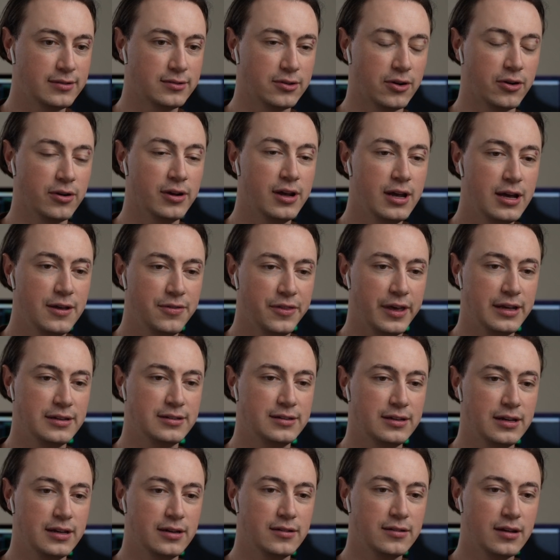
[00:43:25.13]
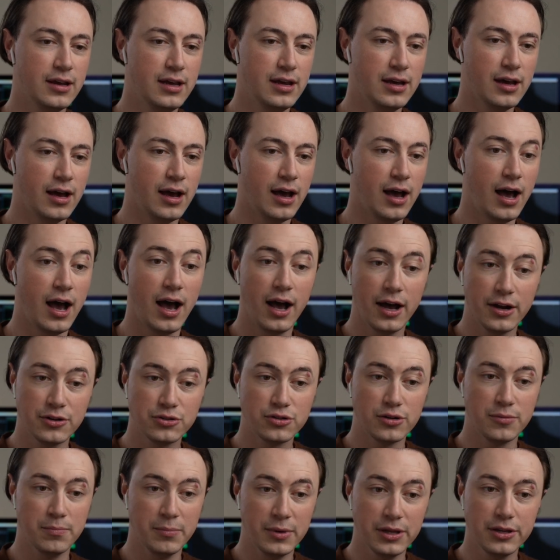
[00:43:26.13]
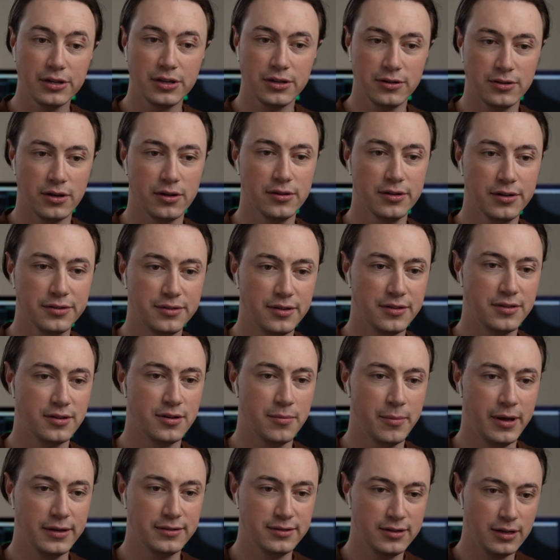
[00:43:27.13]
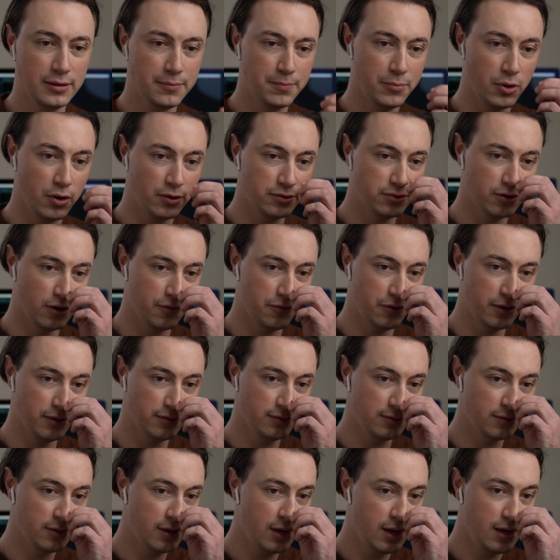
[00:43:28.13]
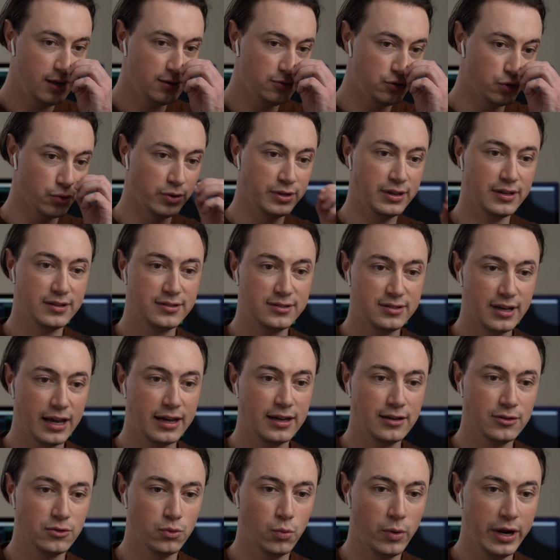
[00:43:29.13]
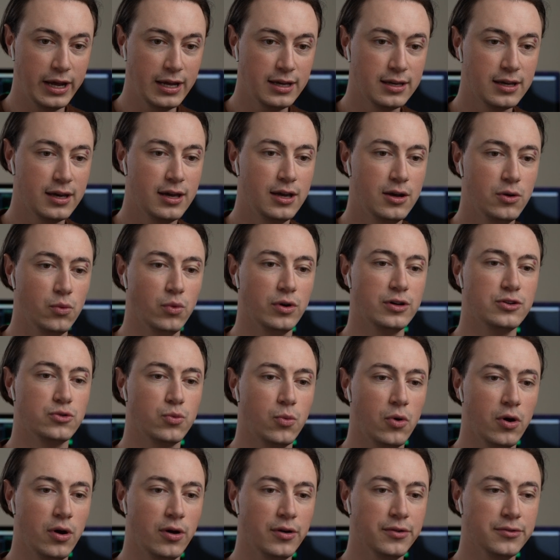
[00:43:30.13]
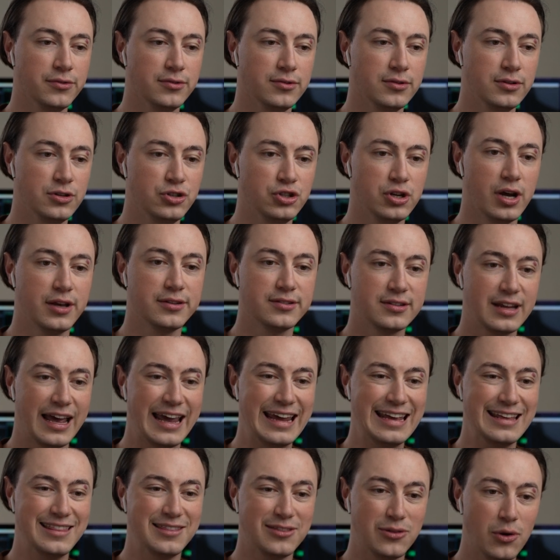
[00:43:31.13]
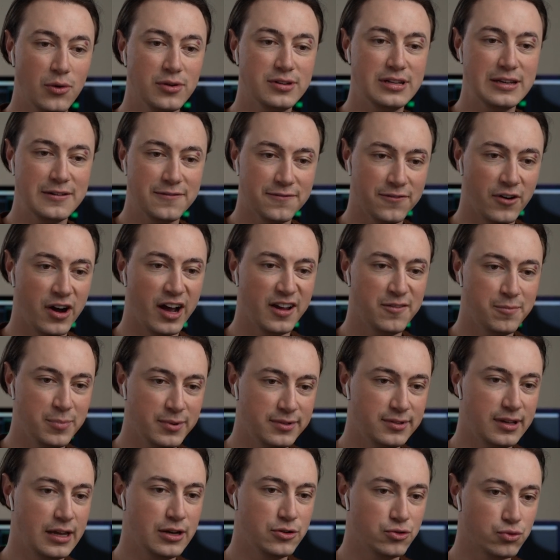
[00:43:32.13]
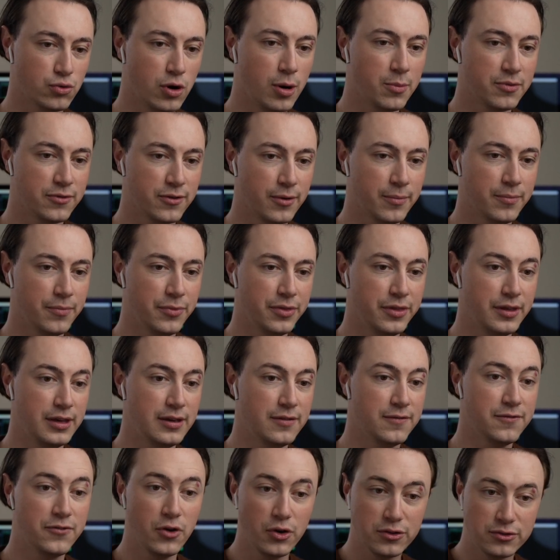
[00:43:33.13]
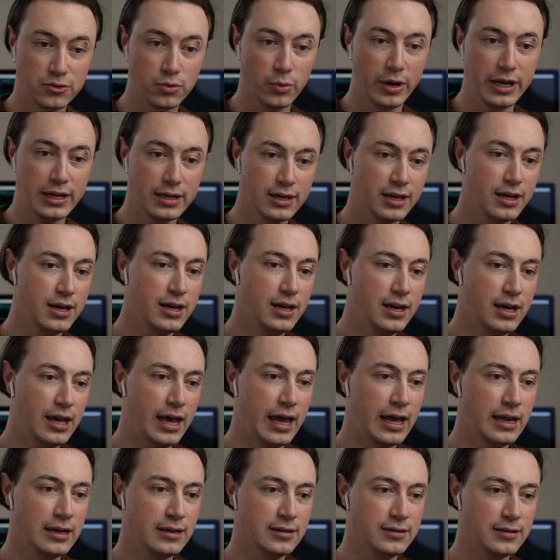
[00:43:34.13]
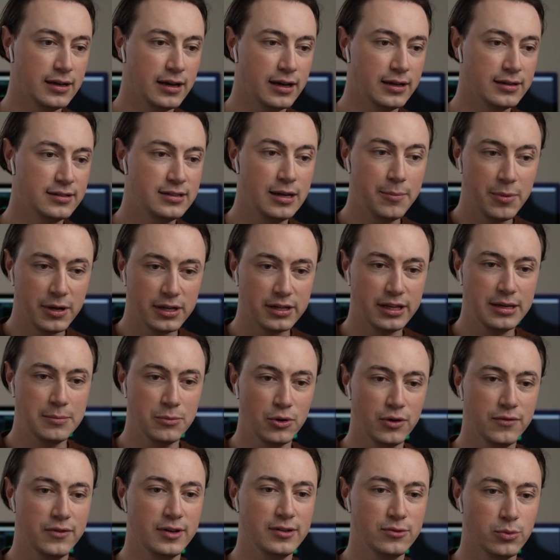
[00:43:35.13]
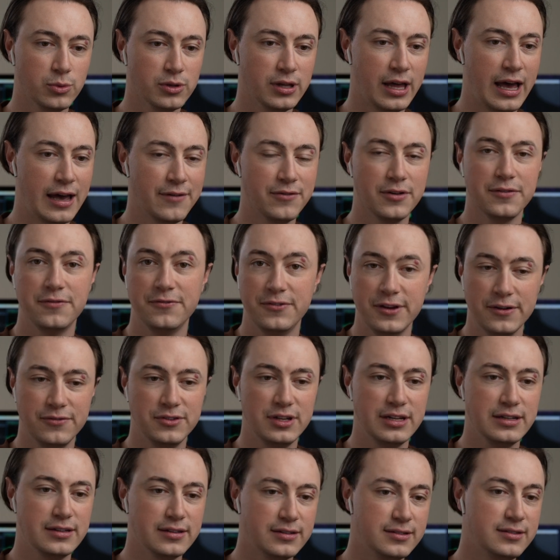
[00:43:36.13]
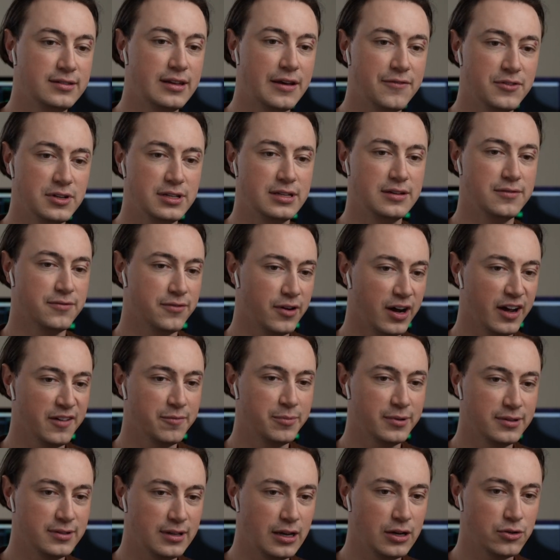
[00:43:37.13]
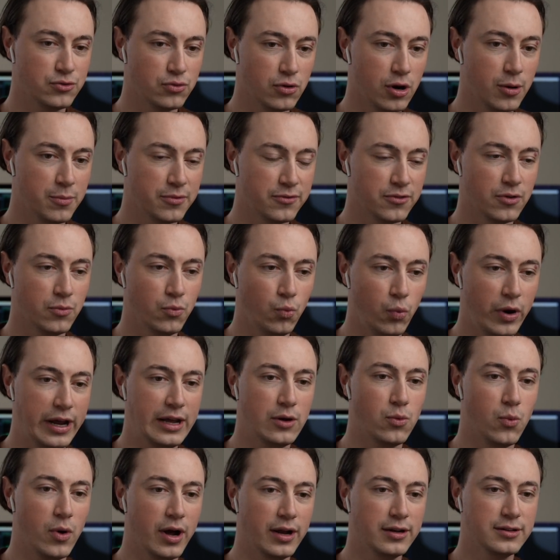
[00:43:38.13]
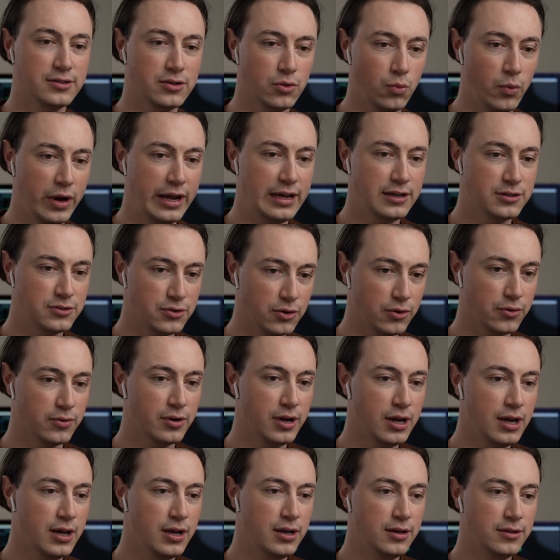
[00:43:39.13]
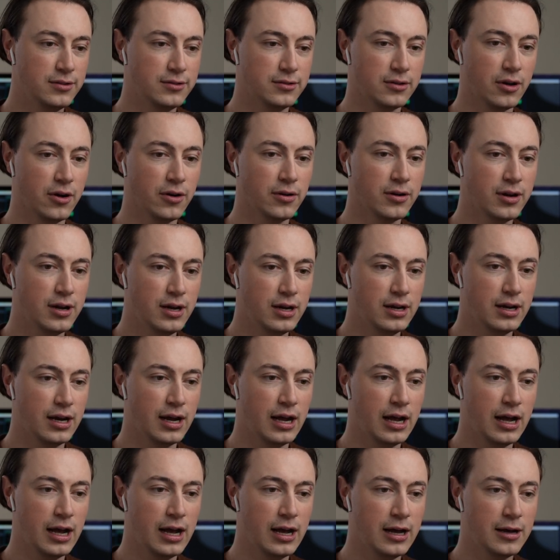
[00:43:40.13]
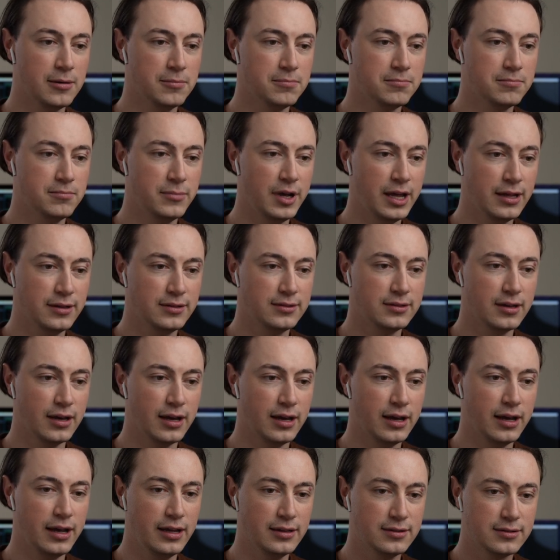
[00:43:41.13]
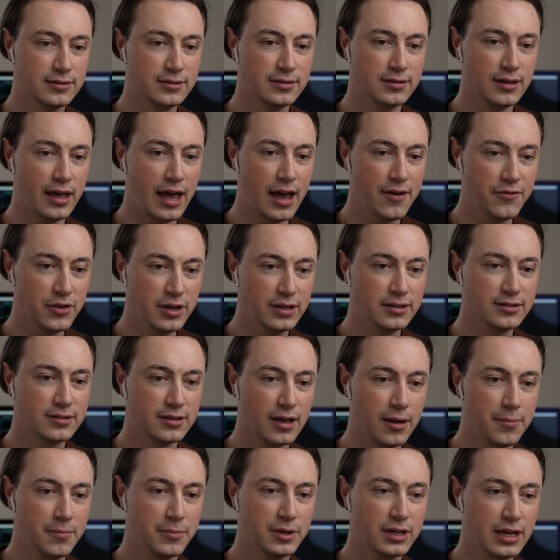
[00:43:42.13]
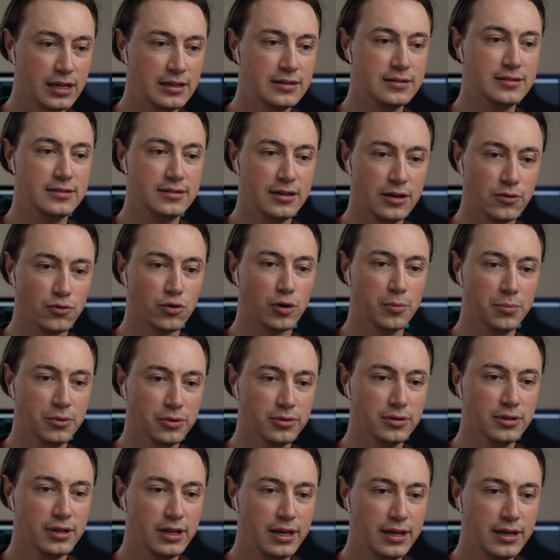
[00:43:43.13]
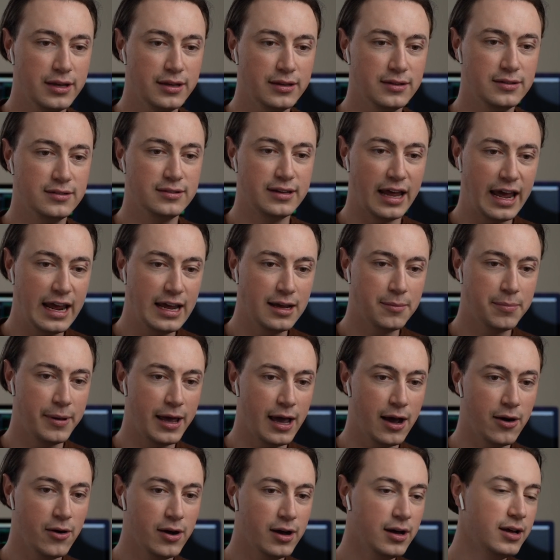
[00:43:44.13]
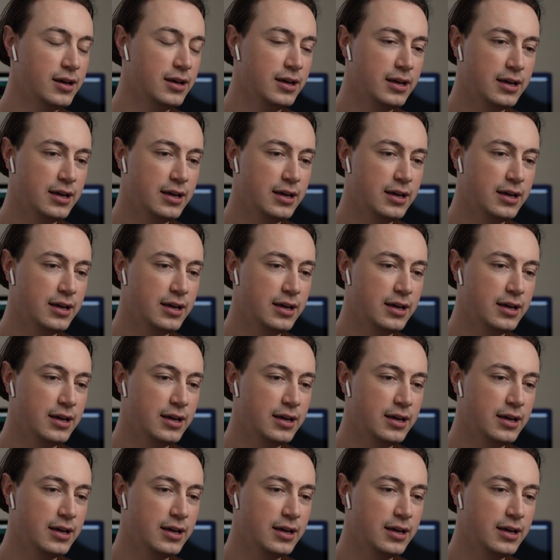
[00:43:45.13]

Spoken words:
So they did $100 million at the domestic box office during the second week, which was just a 35% drop from the first week. And typically movies will have a 50 to 75% drop from week 1 to week 2. So it's having some considerable staying power.